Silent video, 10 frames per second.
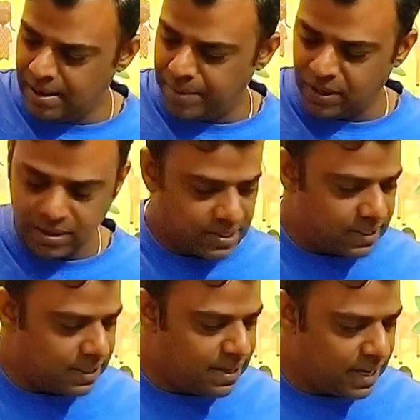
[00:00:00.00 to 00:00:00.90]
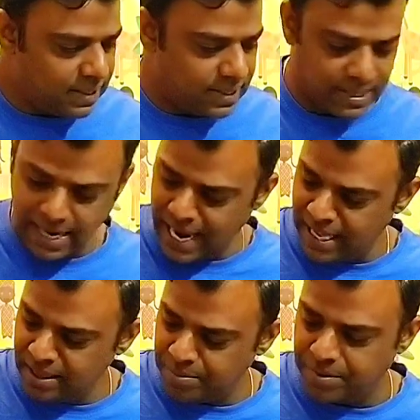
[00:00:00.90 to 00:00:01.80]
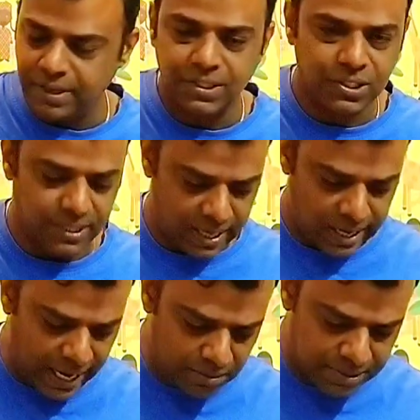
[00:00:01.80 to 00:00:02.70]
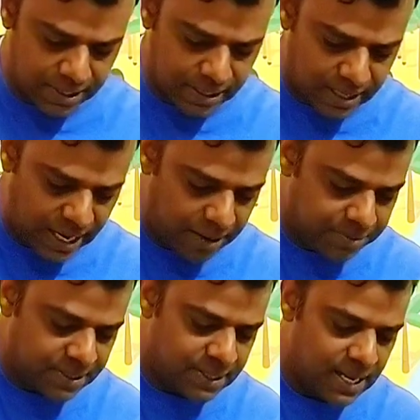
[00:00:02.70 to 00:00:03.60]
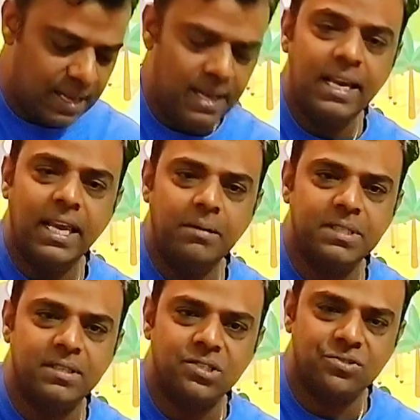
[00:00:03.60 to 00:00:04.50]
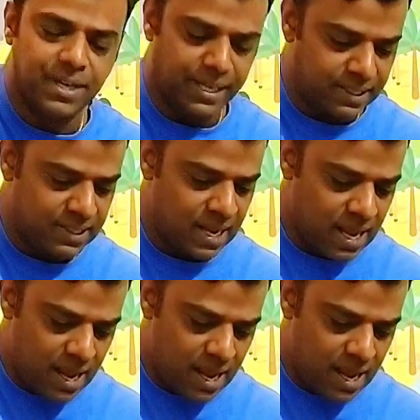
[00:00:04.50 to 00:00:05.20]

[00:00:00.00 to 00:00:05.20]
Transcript: because the nut and the bridge helps it keeps the strings